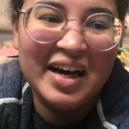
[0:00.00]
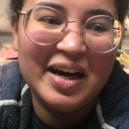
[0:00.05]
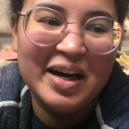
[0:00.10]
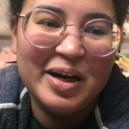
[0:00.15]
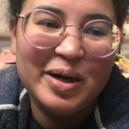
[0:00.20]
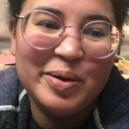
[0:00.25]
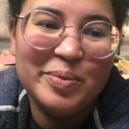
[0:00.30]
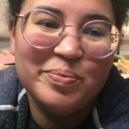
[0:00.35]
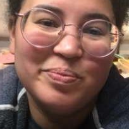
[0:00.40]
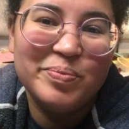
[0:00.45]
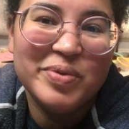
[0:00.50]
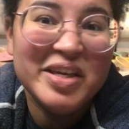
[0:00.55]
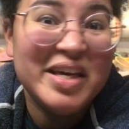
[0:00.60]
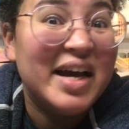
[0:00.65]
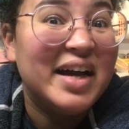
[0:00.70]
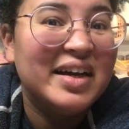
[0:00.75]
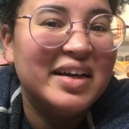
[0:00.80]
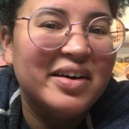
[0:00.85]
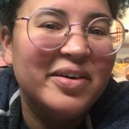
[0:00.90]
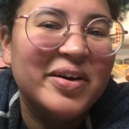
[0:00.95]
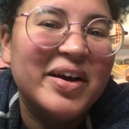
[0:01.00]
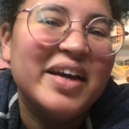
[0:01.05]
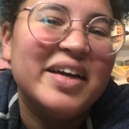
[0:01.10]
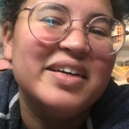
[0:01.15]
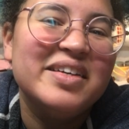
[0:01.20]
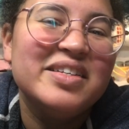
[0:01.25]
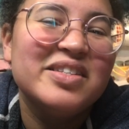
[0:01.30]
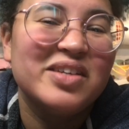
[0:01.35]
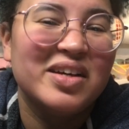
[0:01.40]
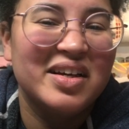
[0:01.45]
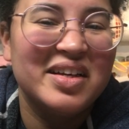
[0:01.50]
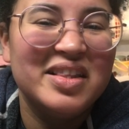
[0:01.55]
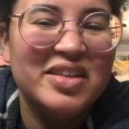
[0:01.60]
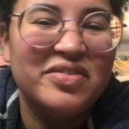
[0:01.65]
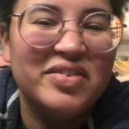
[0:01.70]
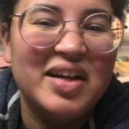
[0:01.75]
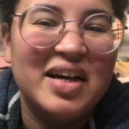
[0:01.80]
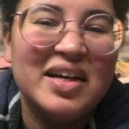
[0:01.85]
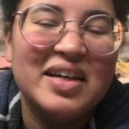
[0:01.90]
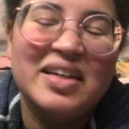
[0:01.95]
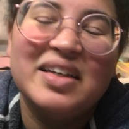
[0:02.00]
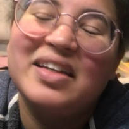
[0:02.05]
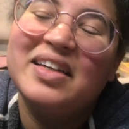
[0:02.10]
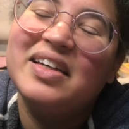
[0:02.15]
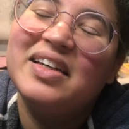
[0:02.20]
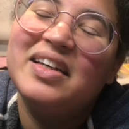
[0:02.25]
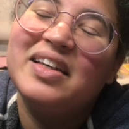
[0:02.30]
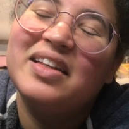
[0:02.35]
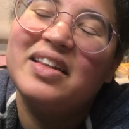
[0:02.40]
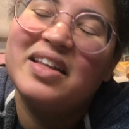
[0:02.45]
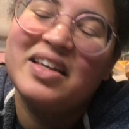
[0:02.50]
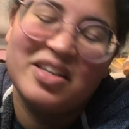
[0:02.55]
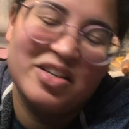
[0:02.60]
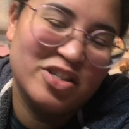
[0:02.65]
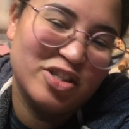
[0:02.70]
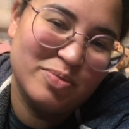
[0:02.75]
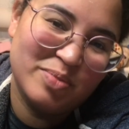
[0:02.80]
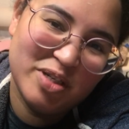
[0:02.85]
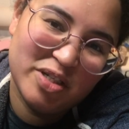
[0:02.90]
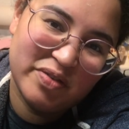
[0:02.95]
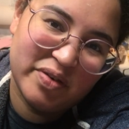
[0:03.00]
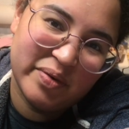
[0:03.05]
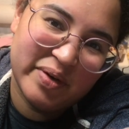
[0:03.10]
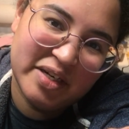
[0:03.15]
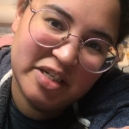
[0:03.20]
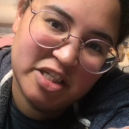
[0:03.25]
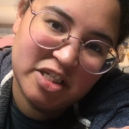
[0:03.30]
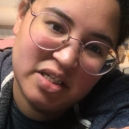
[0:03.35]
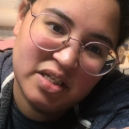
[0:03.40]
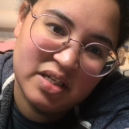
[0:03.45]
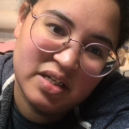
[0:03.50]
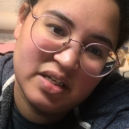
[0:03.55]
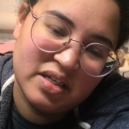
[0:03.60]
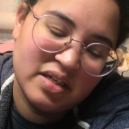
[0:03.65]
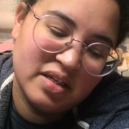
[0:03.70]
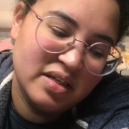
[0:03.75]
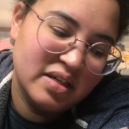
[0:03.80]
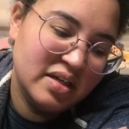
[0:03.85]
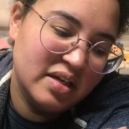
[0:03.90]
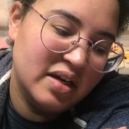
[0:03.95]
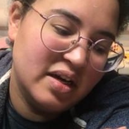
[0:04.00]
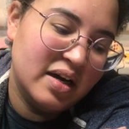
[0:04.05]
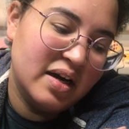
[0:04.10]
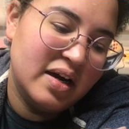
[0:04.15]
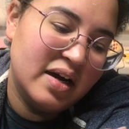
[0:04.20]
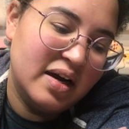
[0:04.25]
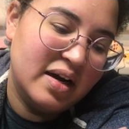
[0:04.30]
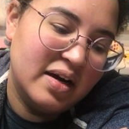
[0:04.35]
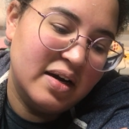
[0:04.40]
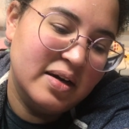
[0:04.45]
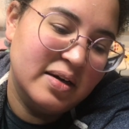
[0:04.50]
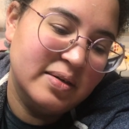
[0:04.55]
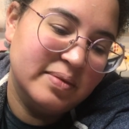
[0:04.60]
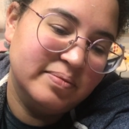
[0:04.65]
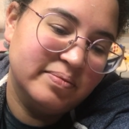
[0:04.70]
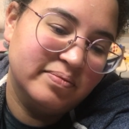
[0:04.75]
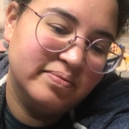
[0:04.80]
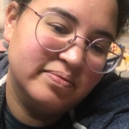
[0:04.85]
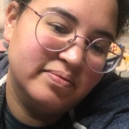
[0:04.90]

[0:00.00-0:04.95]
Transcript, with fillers: um, but yeah, okay. So I'll end the vlog. Thank you so much for watching. Um,